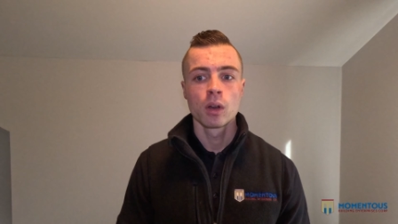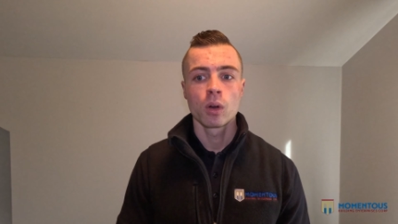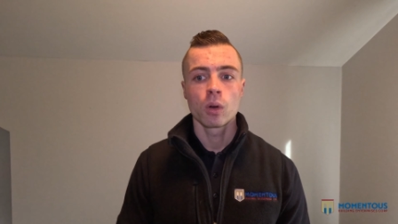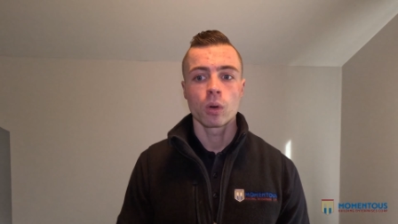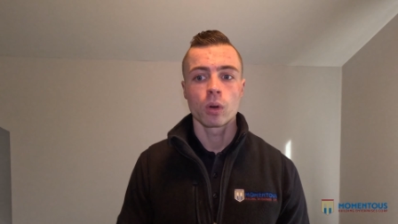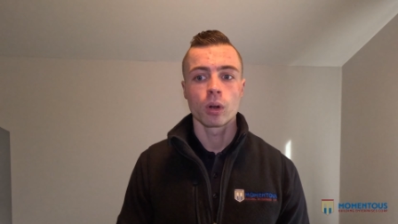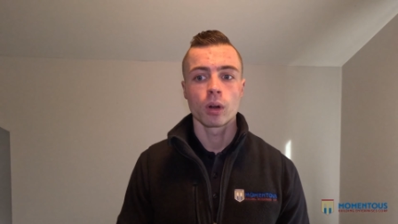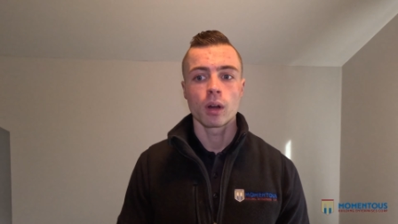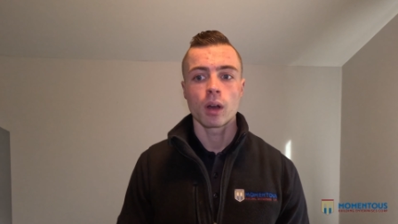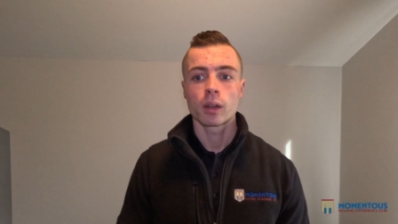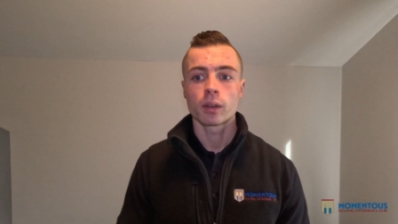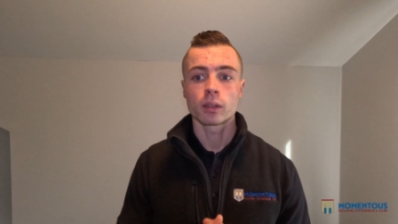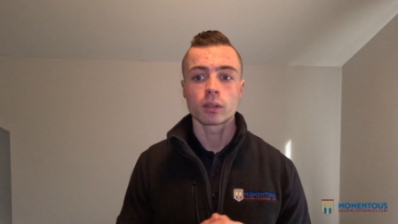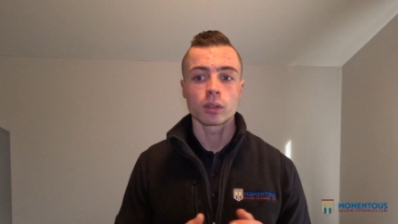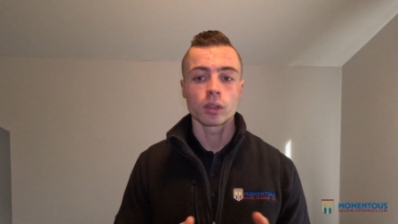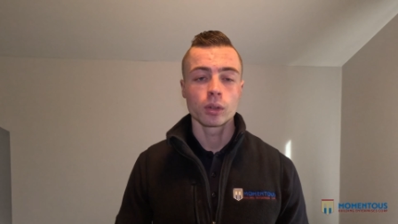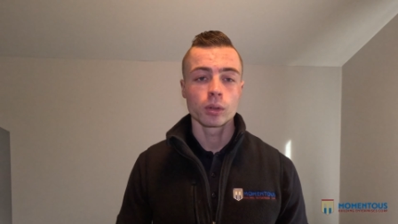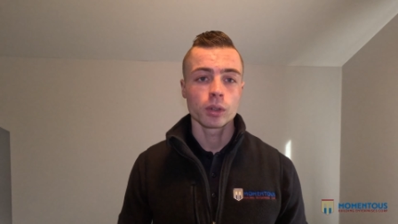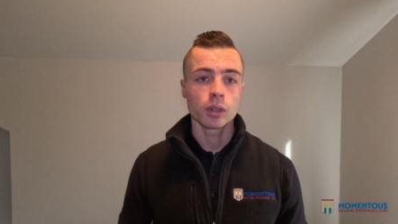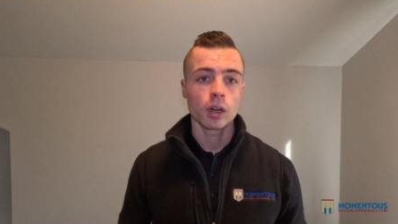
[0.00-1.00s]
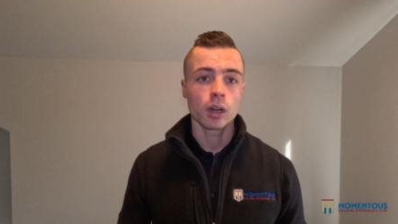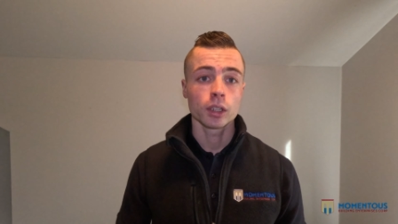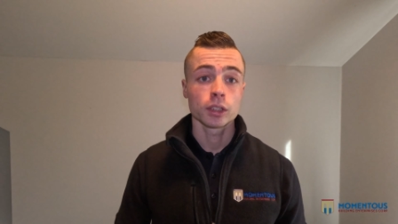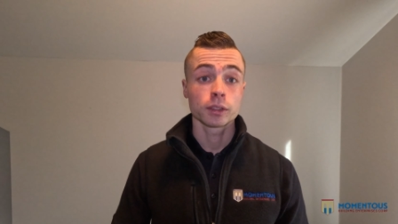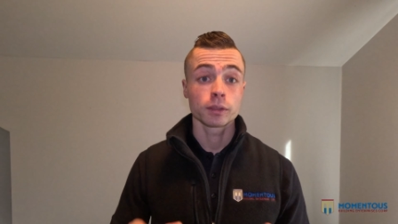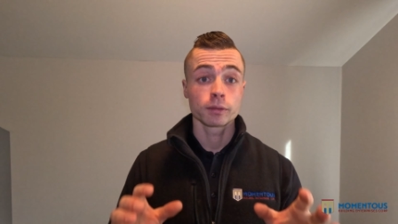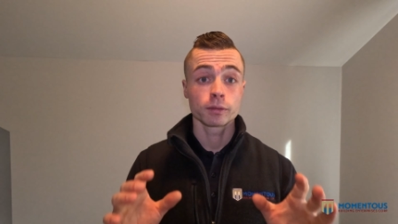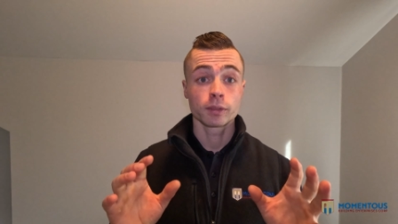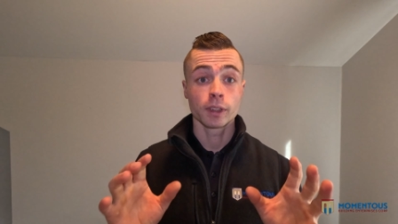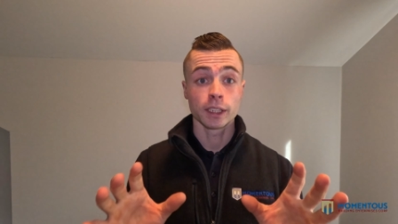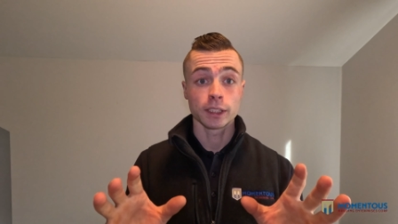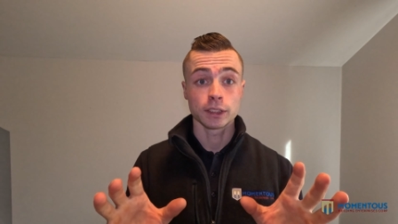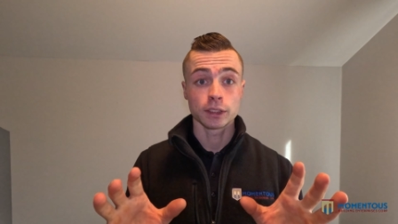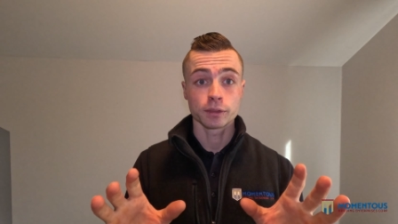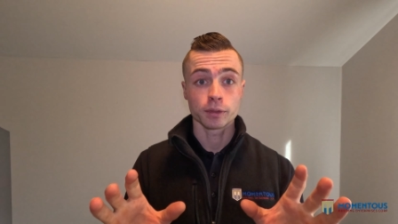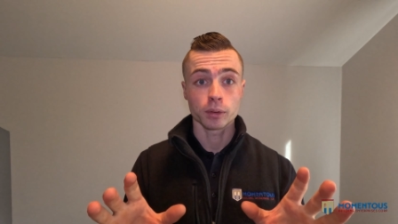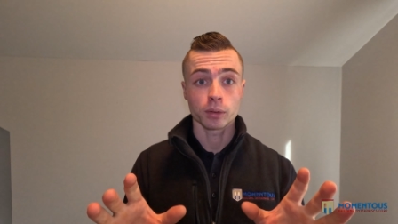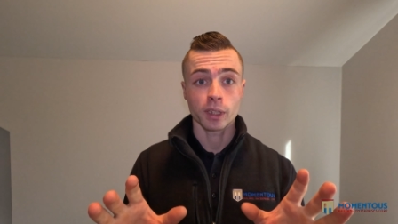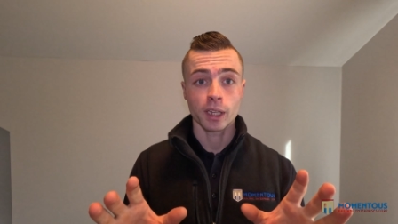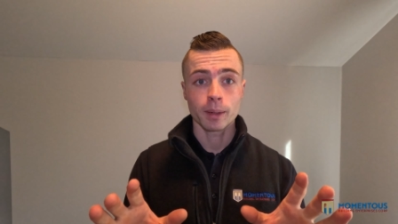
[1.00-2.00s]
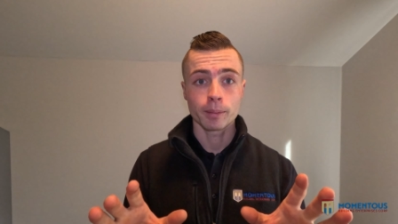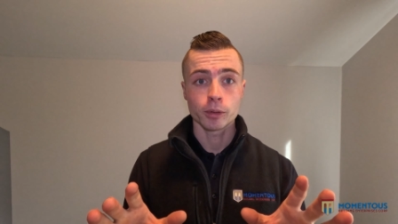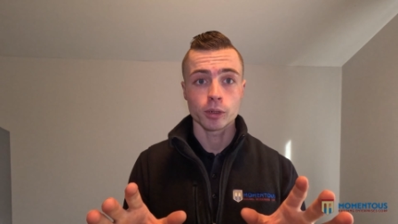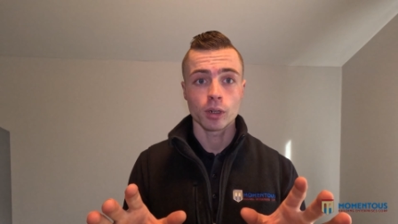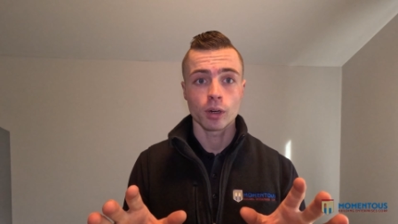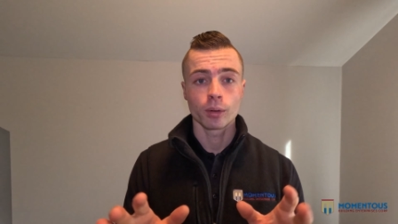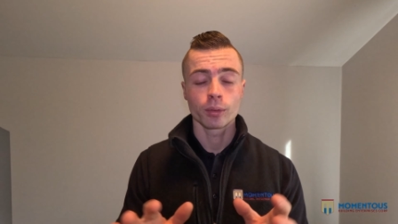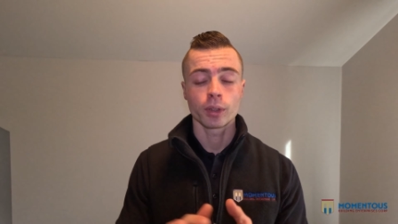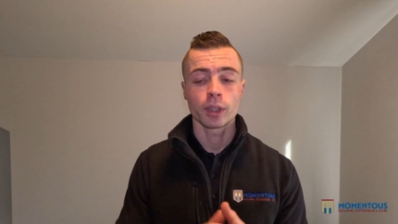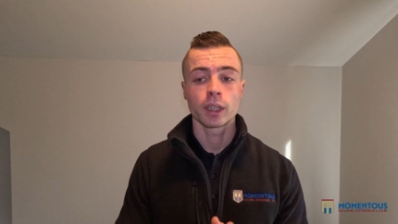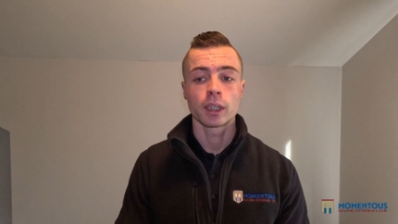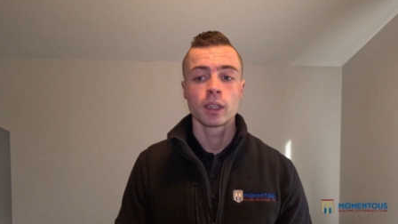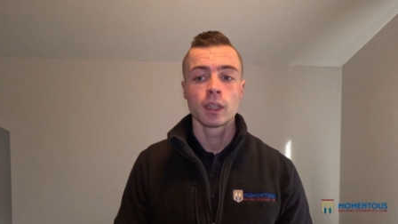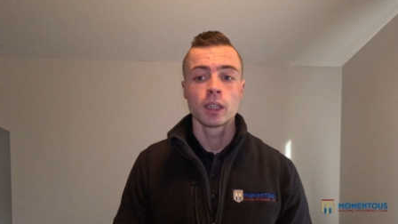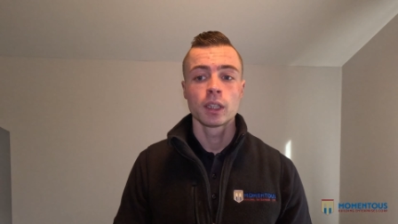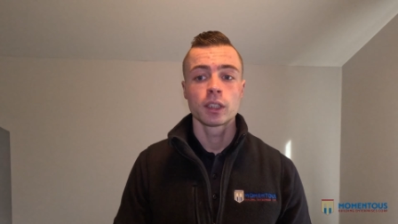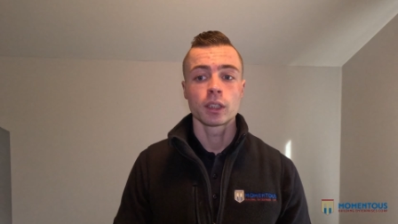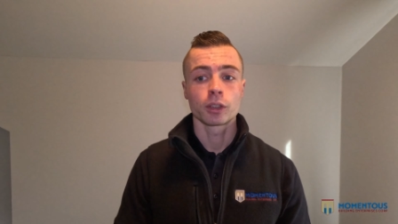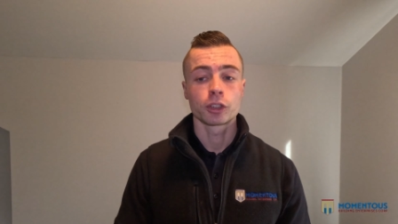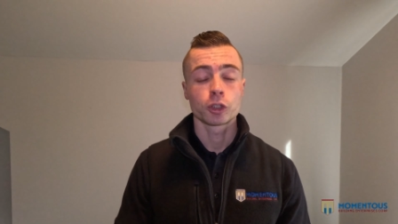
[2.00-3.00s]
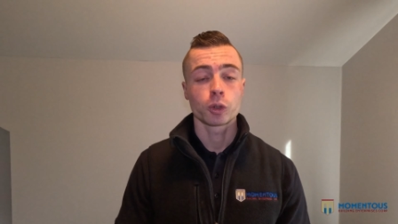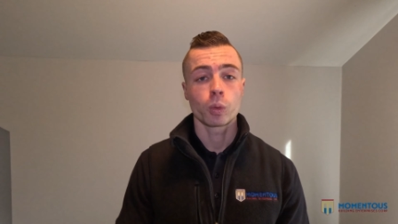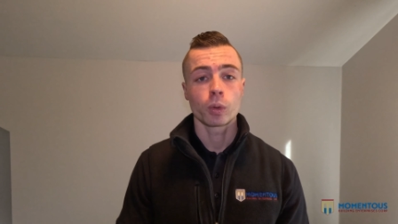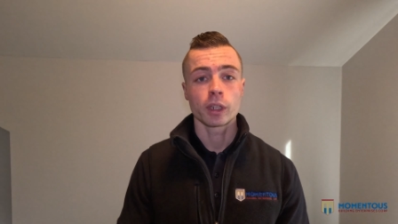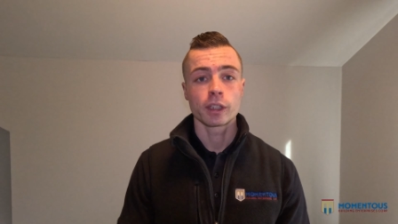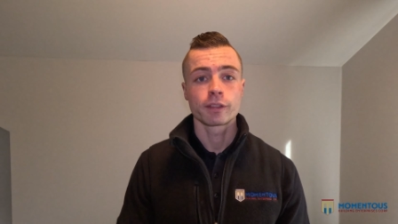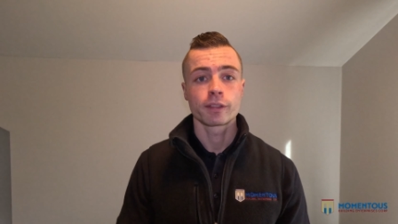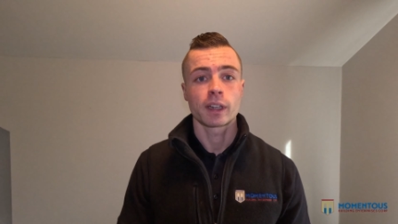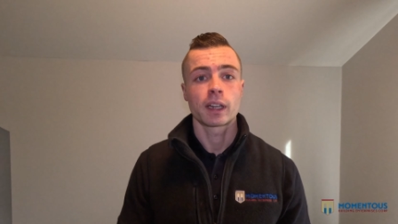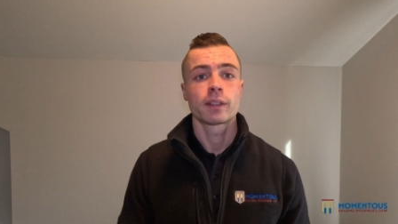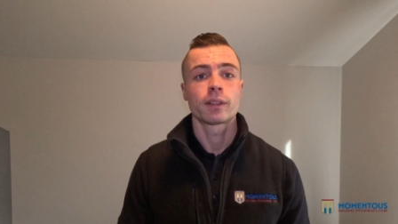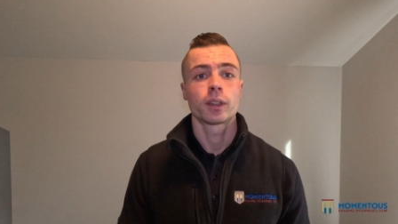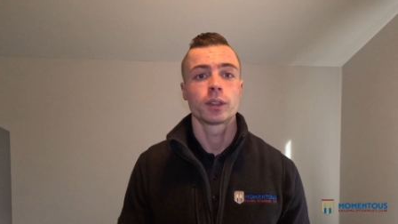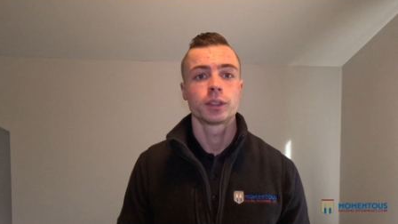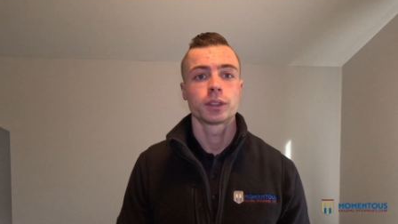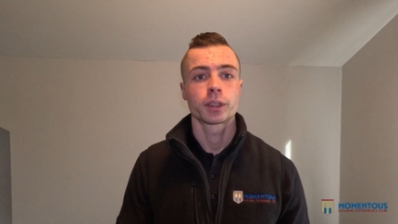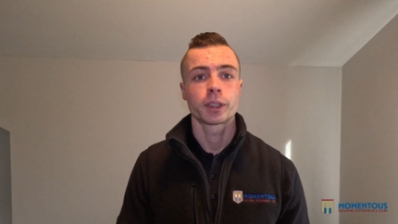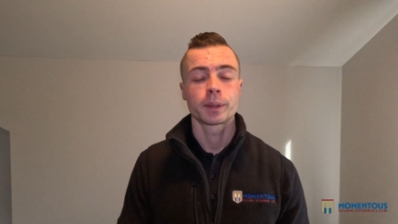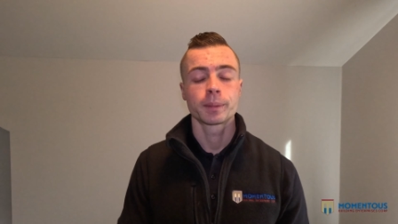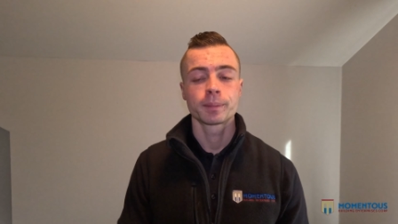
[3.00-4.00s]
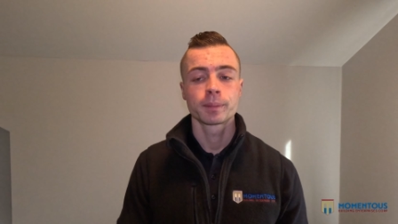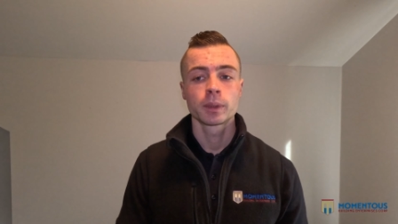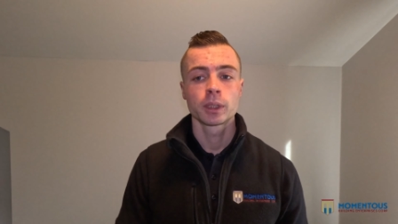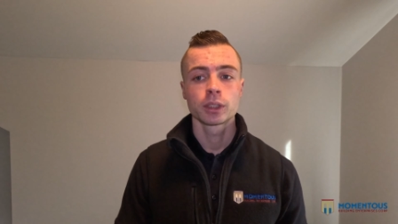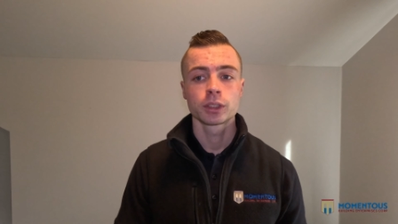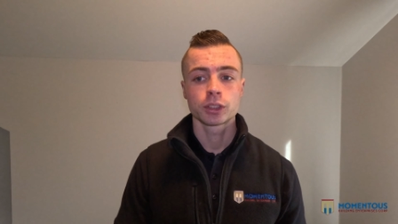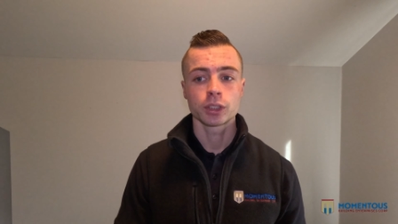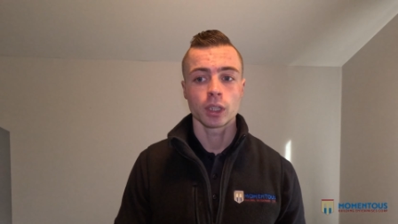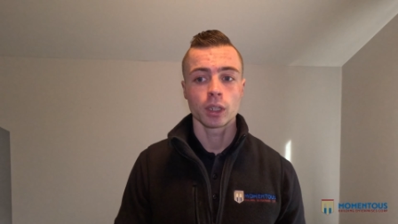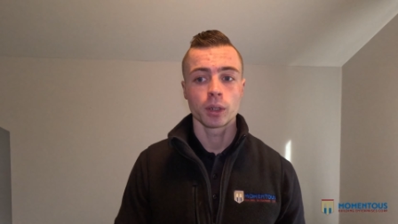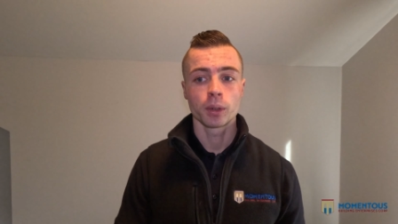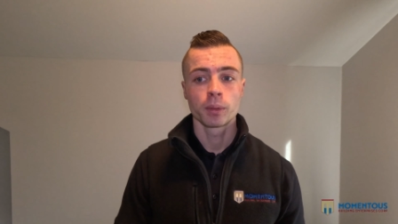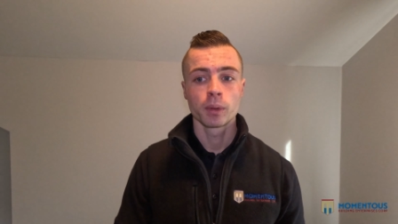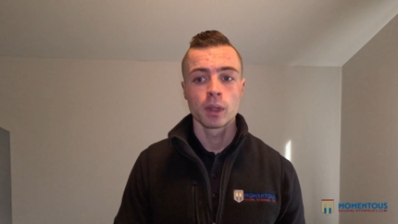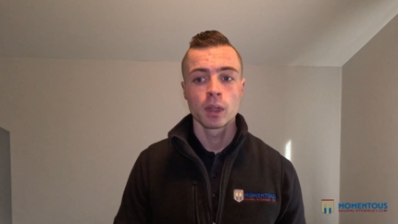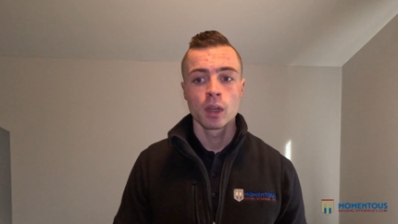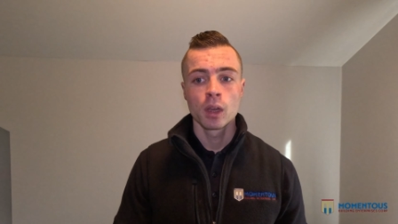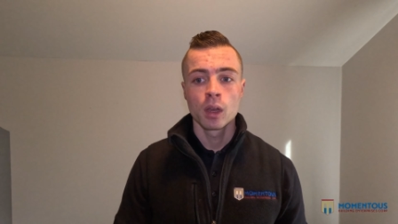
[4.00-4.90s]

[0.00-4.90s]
or on a low cost, this is for labor only, $2,500. So